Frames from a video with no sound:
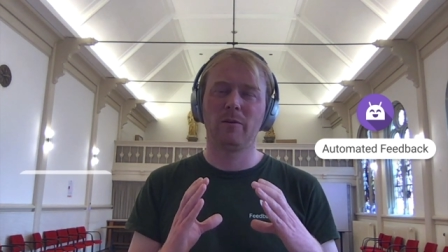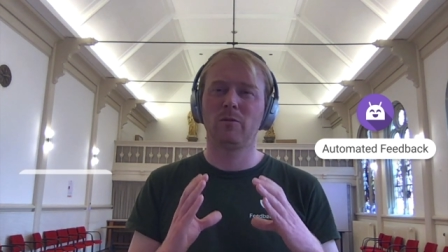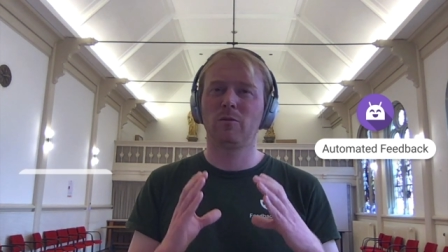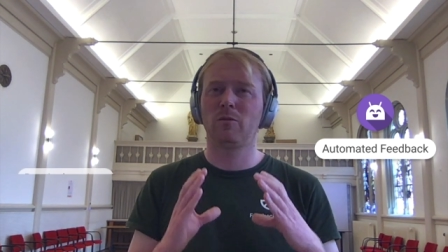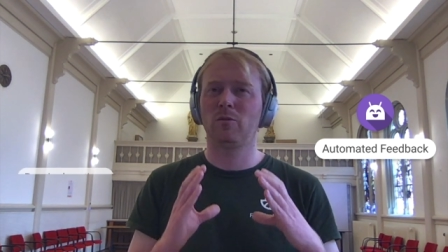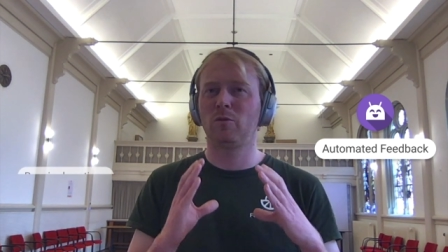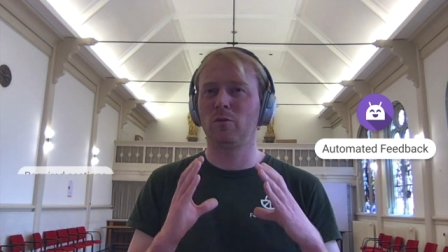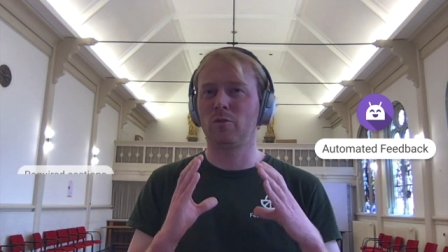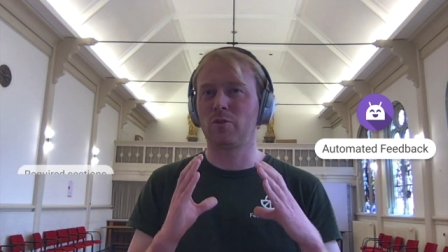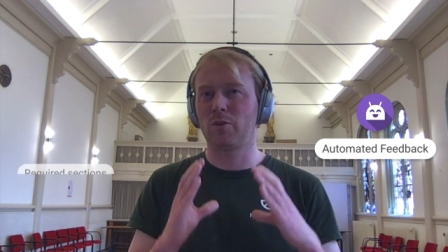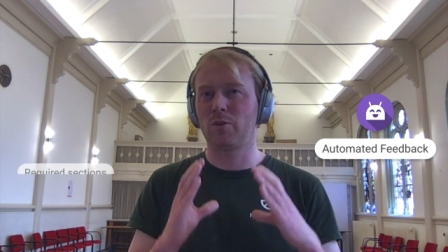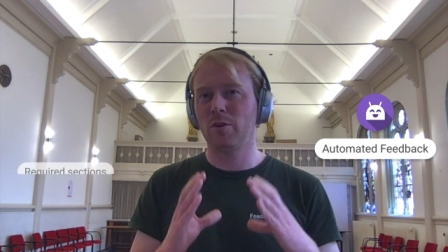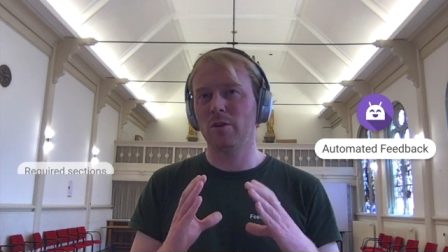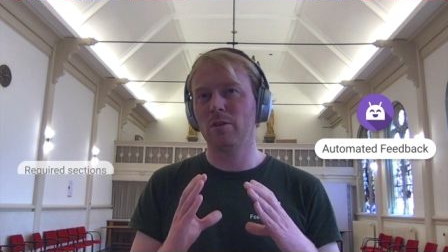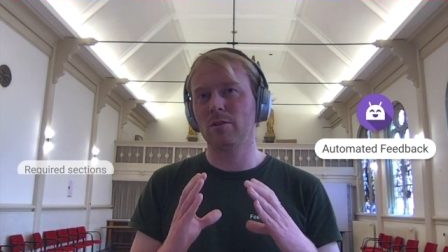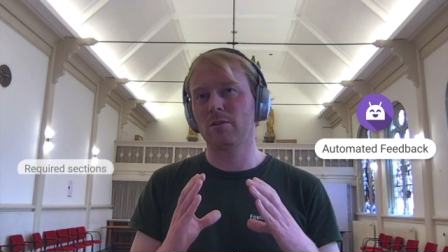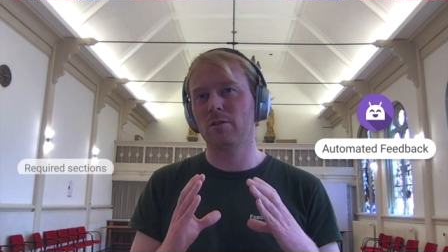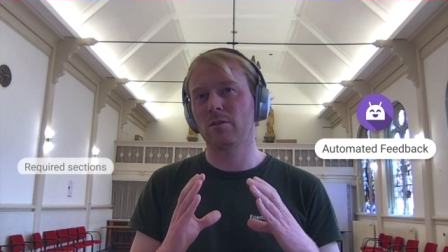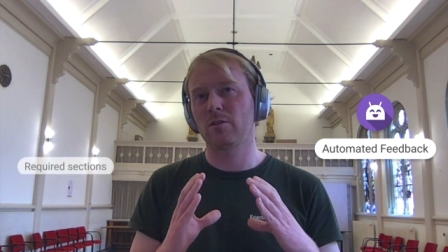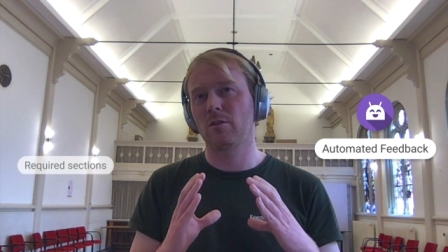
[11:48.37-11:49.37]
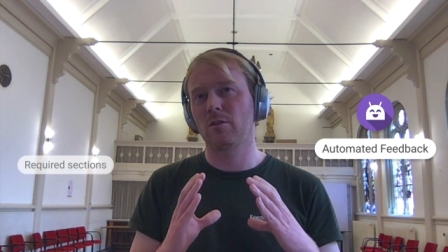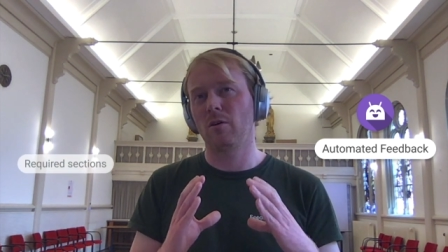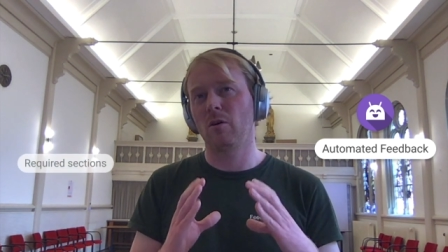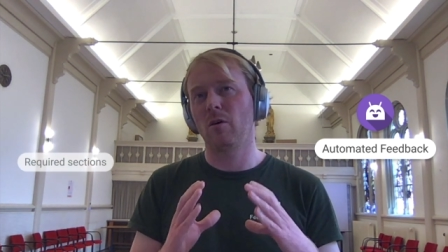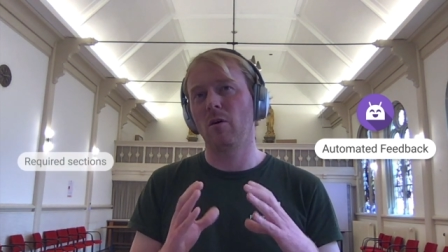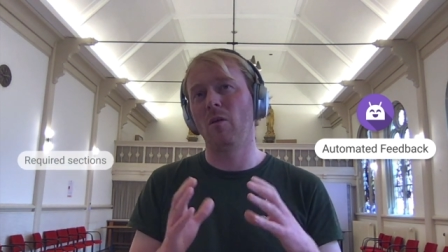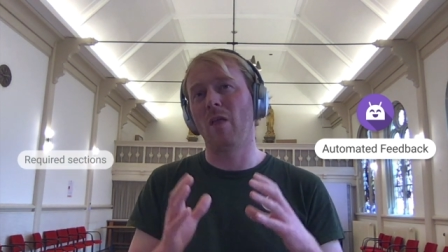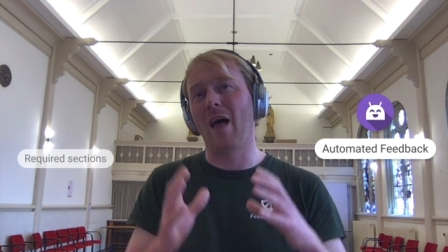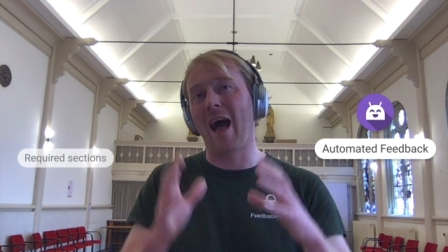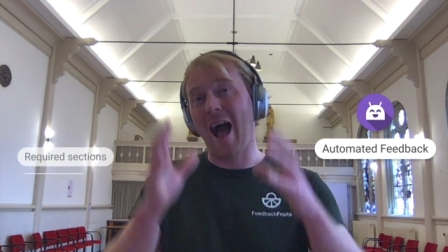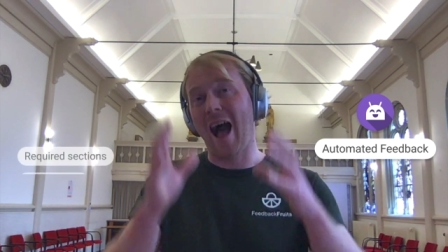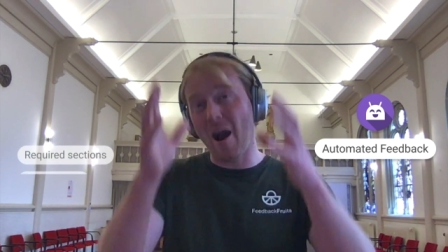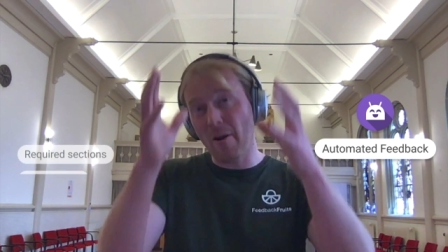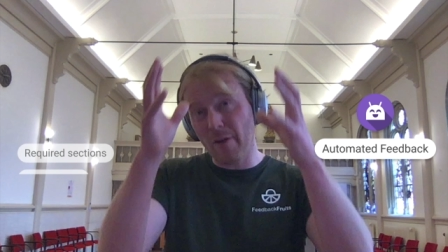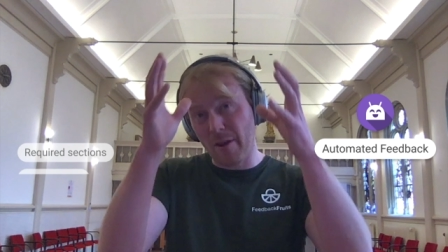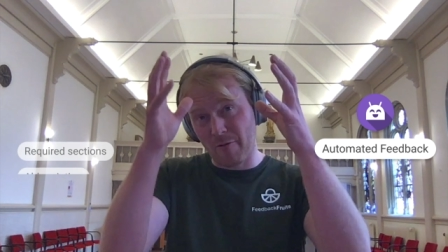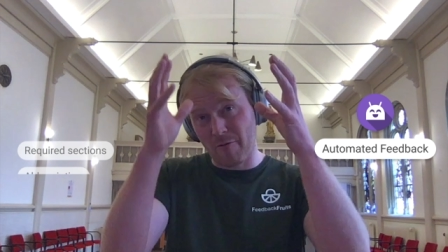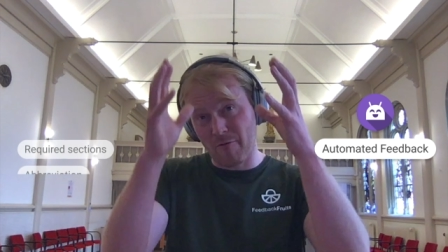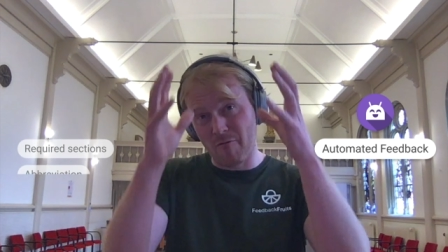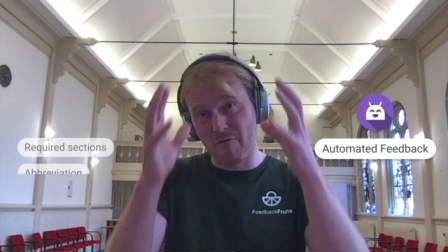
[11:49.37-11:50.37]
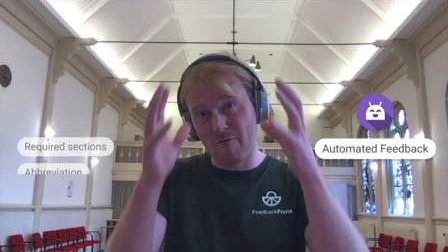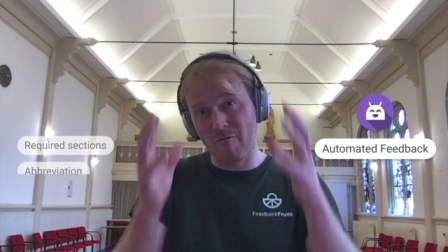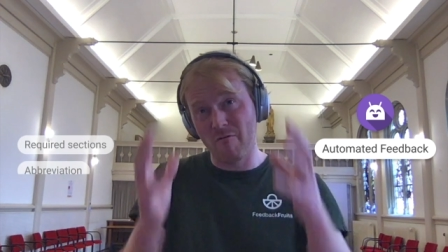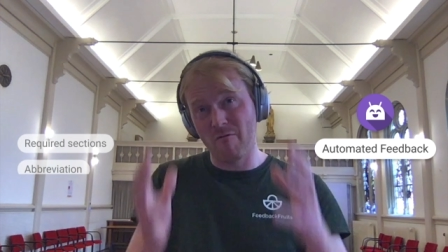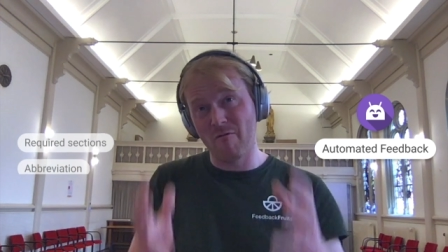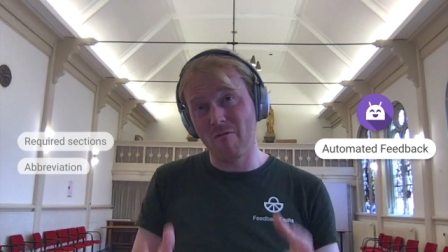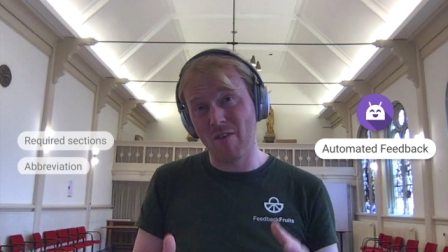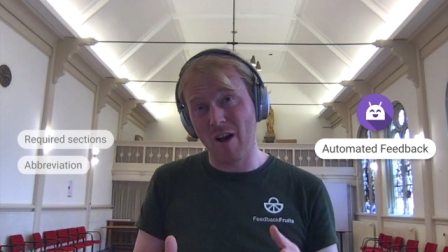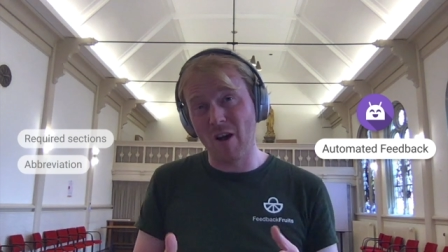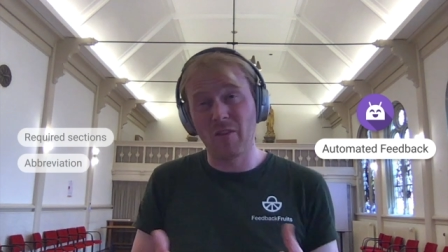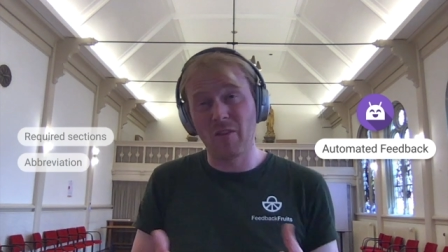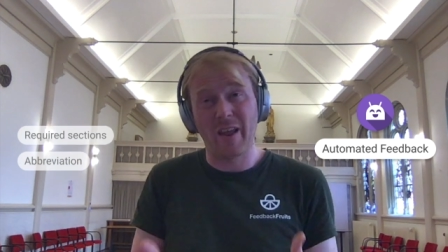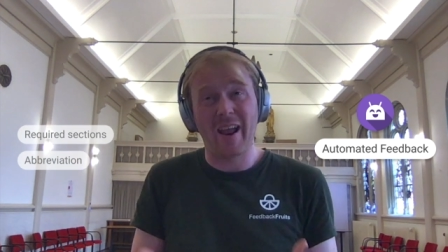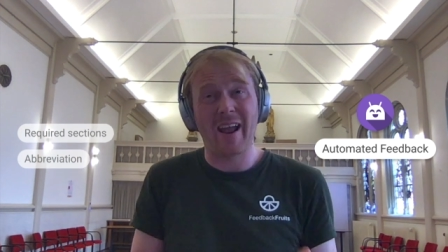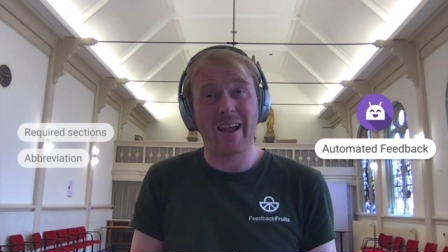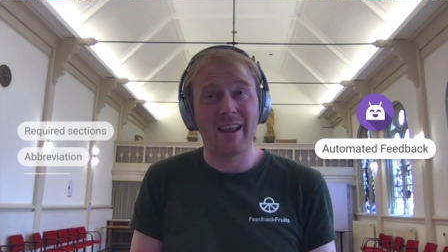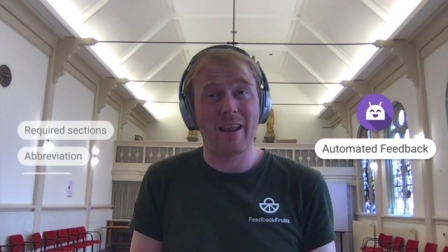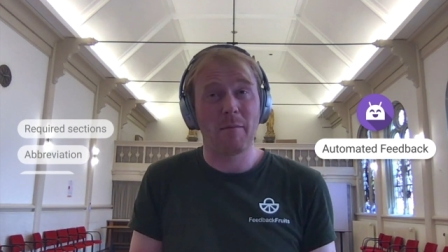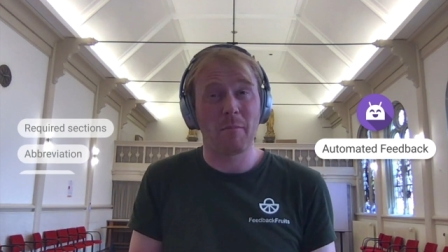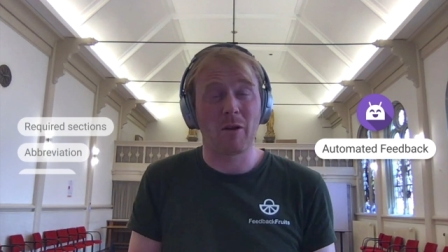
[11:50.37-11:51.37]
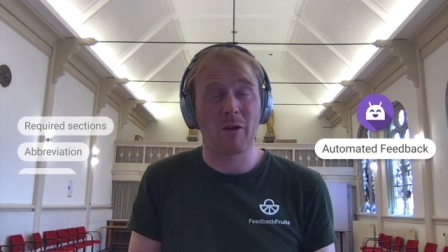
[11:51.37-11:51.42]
to students on how on the academic